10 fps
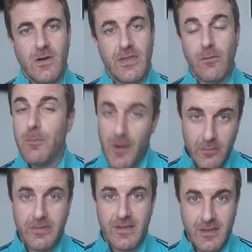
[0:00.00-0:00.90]
they were
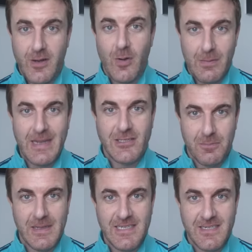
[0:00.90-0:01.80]
both going major
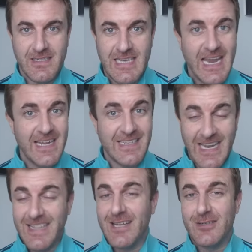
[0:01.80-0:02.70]
places and
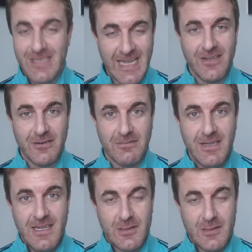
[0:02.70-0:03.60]
getting there together.
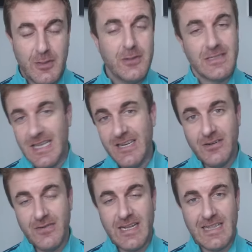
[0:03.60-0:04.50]
So two years later,
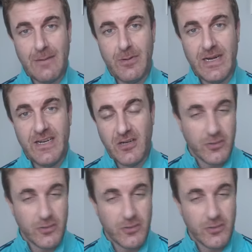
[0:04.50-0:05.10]
they collaborated on